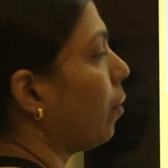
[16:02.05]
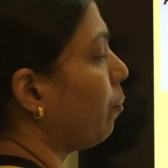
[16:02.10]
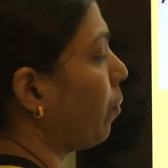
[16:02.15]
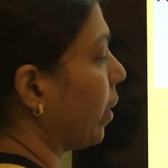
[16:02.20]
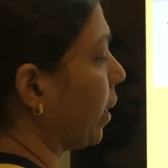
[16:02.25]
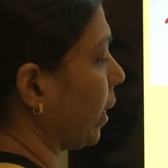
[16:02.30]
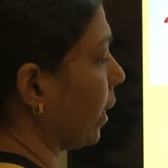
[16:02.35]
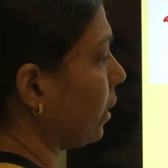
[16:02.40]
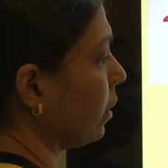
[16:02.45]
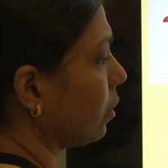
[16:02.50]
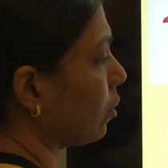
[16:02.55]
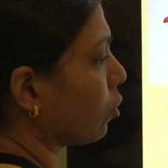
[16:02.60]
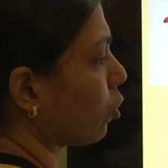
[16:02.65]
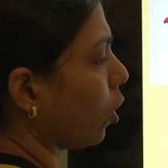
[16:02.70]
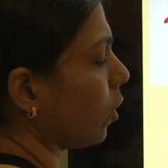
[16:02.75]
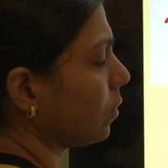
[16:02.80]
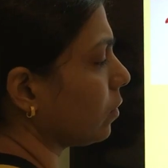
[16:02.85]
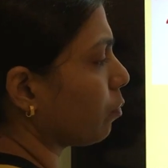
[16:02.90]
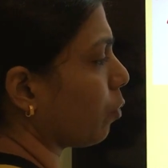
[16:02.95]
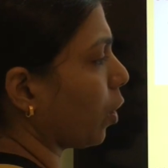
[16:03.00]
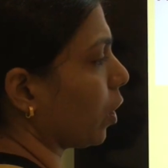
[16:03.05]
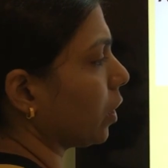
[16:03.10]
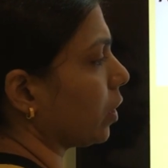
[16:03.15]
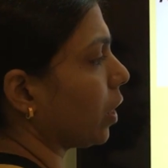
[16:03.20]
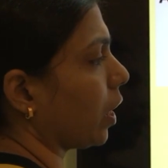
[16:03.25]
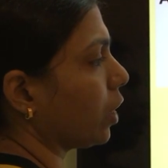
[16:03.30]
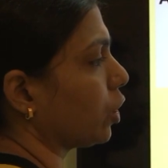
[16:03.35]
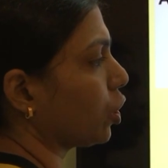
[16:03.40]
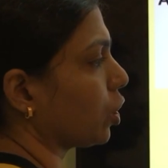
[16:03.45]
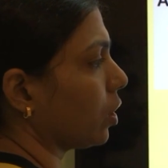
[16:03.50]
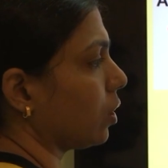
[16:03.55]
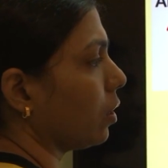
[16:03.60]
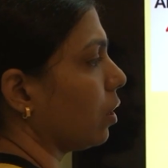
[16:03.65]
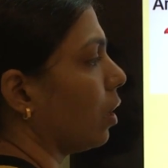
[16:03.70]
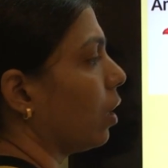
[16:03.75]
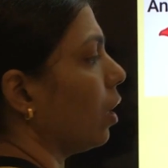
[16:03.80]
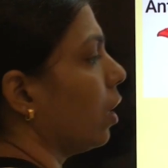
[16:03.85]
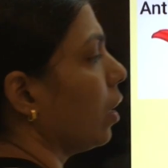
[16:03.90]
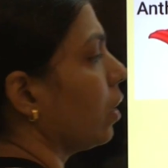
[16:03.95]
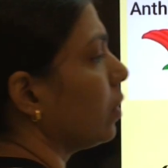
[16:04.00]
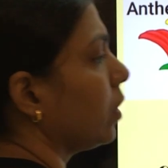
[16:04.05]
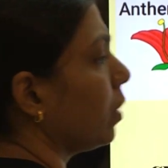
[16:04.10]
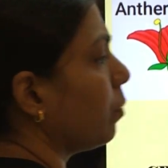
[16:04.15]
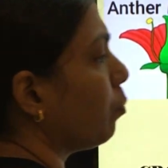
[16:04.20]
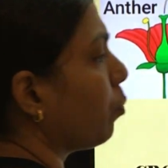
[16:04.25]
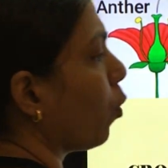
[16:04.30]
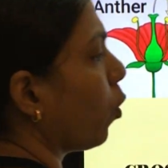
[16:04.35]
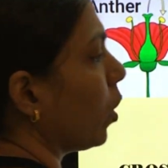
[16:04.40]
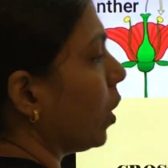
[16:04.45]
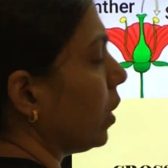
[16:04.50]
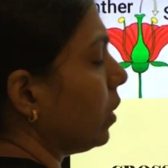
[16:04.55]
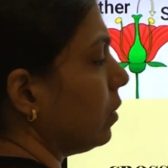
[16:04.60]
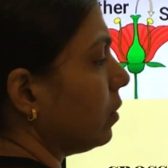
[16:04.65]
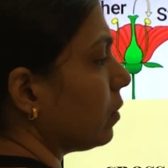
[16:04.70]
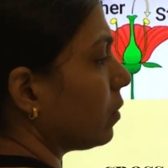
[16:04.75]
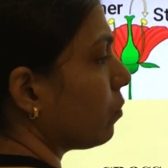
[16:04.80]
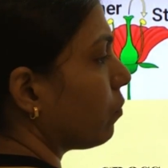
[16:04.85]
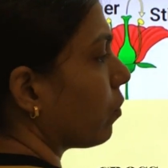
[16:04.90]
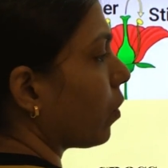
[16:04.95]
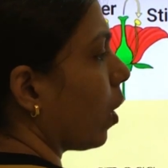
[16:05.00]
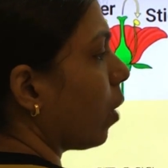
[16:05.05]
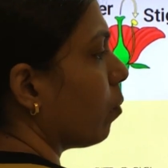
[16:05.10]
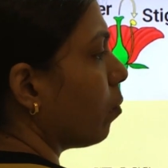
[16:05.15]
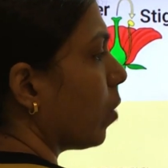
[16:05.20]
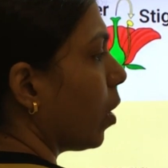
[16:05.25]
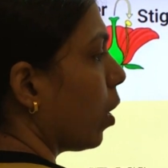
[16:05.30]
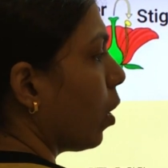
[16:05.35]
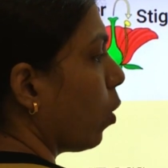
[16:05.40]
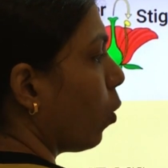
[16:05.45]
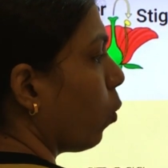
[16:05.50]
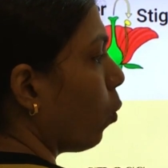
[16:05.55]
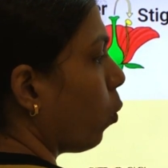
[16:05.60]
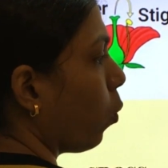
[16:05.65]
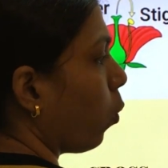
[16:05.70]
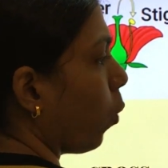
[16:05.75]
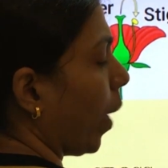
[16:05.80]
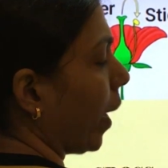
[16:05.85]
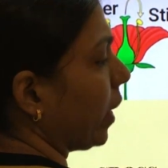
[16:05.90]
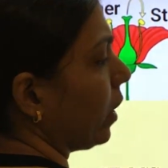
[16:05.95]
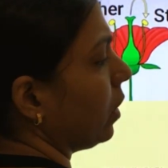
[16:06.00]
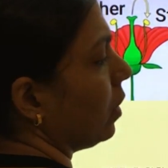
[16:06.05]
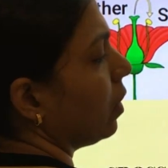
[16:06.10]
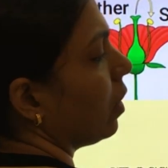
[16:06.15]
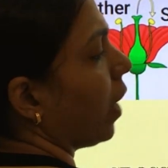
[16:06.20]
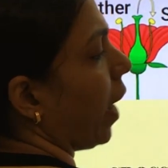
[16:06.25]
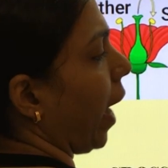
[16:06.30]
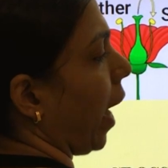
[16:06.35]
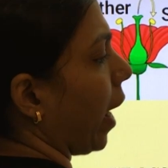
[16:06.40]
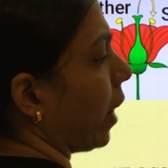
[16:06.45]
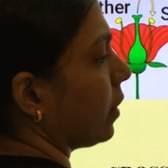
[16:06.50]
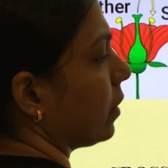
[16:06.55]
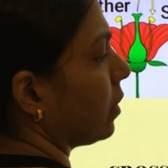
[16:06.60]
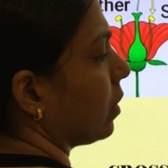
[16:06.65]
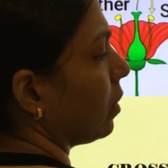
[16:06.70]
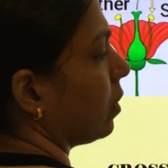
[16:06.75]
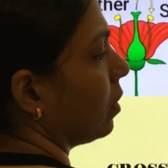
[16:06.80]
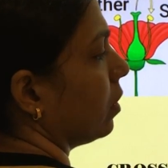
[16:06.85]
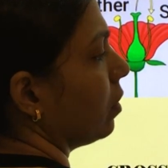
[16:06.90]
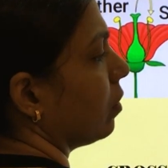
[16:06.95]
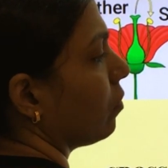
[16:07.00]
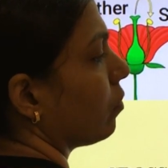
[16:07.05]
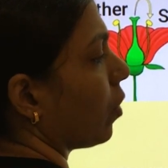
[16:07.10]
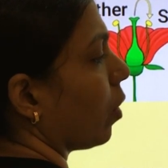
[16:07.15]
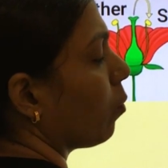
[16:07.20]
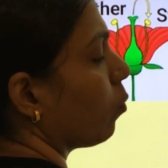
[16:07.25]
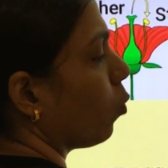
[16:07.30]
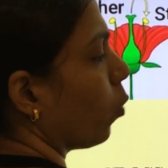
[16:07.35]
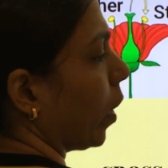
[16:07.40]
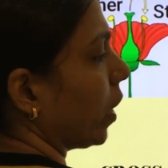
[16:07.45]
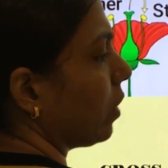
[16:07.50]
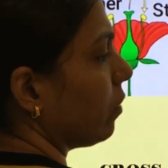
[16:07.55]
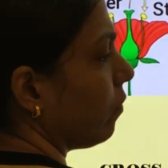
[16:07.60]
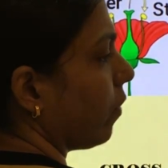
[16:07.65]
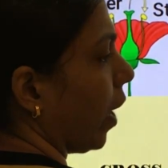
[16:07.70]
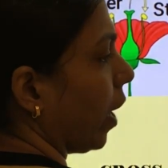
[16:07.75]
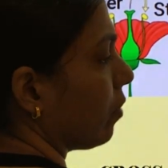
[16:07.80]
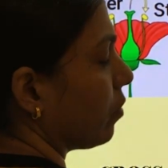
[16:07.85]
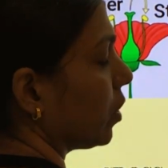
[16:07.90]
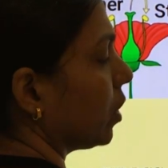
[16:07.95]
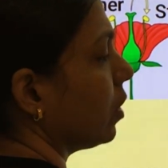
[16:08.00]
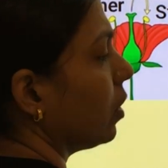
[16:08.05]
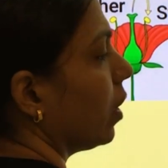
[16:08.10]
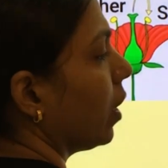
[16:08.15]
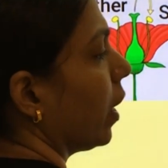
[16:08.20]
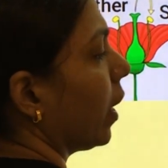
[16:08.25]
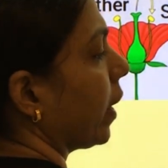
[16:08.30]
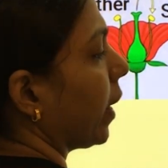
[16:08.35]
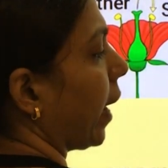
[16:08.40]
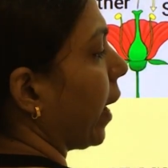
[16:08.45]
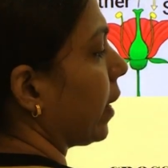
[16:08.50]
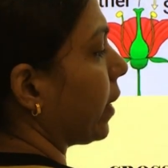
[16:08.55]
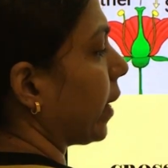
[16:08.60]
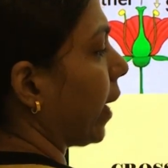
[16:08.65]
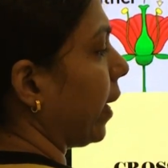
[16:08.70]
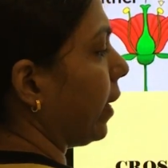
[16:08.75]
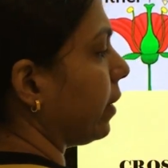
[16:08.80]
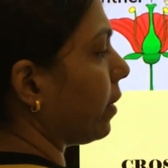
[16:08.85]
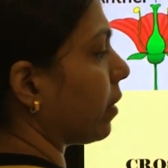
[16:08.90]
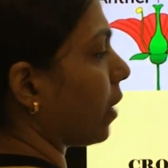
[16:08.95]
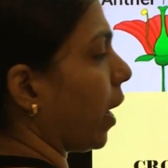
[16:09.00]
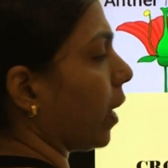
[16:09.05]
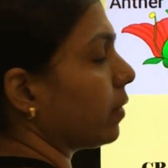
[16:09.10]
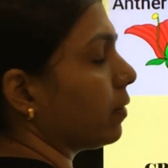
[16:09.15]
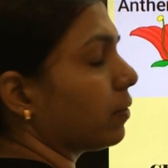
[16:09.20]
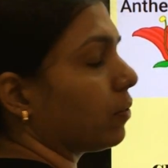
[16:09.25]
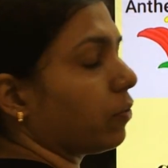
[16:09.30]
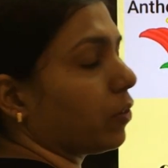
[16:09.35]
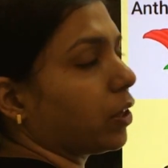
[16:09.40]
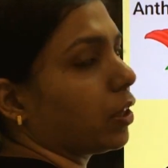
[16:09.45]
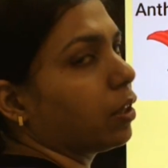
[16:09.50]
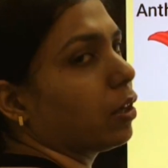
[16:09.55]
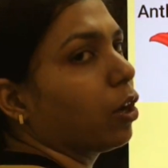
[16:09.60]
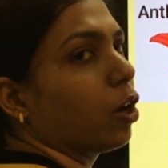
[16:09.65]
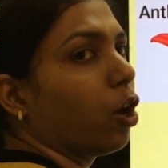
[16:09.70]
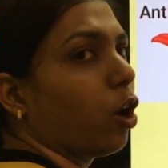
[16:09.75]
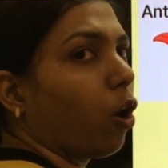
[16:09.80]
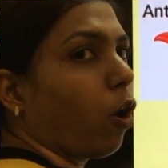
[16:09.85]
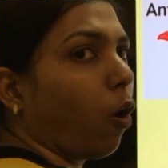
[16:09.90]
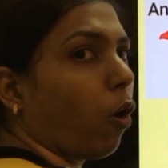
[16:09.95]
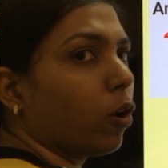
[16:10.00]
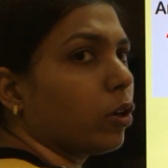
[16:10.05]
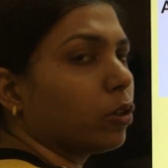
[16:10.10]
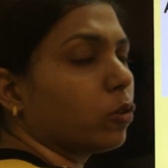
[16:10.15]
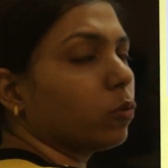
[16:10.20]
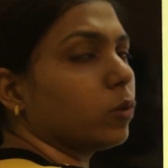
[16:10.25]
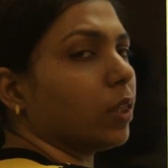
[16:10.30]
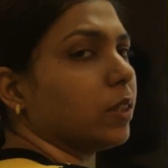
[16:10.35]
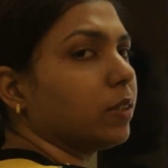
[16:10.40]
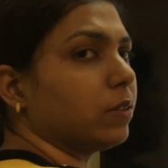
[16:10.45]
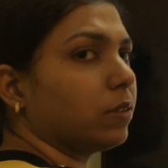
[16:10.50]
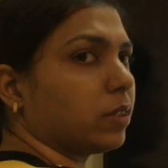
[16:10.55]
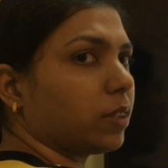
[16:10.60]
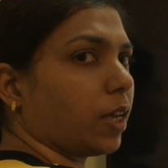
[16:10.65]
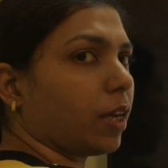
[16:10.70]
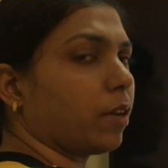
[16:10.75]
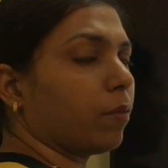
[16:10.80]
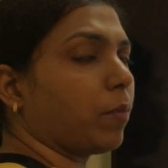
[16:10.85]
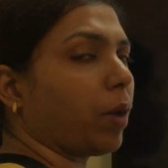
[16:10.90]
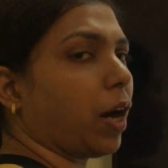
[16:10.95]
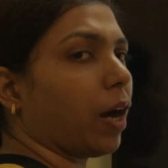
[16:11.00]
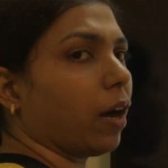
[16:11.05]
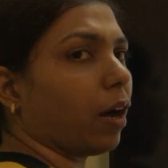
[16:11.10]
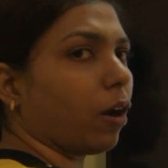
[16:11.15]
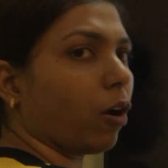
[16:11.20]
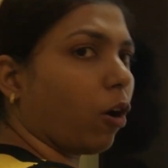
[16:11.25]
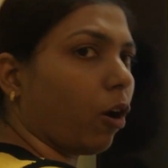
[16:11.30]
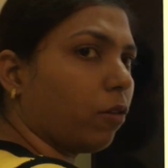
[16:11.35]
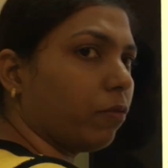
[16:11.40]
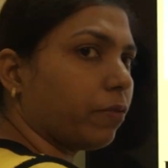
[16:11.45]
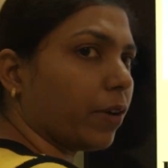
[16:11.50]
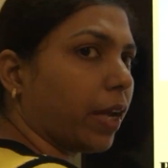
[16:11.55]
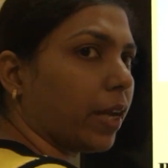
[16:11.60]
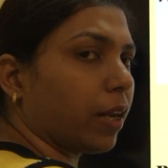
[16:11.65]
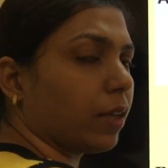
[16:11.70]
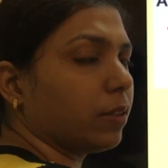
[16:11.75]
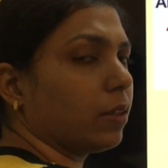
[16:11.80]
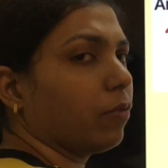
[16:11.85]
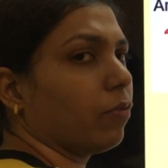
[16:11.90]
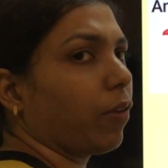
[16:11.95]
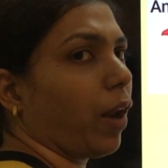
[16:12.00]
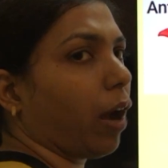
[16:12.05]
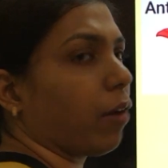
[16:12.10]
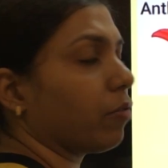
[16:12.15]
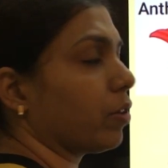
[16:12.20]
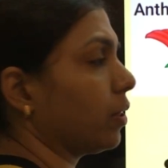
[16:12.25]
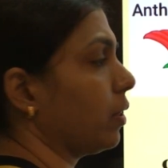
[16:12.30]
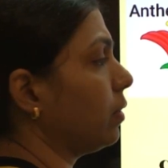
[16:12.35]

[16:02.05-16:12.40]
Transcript: But in cross pollination, the pollens from one anther, from one flower, can get transferred onto the stigma of another flower.